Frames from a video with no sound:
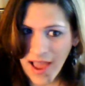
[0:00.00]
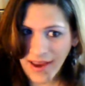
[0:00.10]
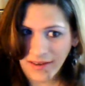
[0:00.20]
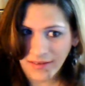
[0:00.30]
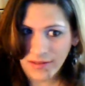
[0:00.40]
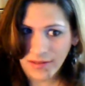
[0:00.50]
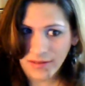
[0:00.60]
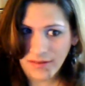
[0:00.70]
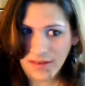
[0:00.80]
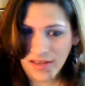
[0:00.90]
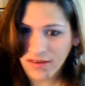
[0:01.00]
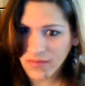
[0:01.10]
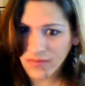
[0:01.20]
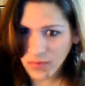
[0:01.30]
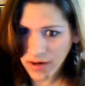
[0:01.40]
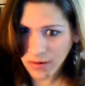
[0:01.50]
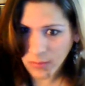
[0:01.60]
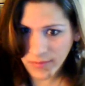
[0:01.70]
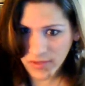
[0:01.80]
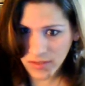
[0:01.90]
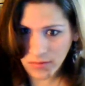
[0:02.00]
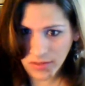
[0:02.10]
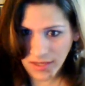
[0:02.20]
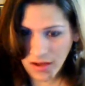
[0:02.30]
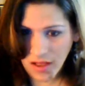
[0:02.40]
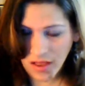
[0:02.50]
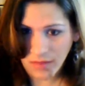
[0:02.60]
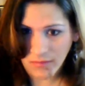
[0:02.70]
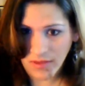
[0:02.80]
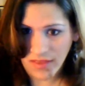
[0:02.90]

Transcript: I didn't even wear women's clothing at all,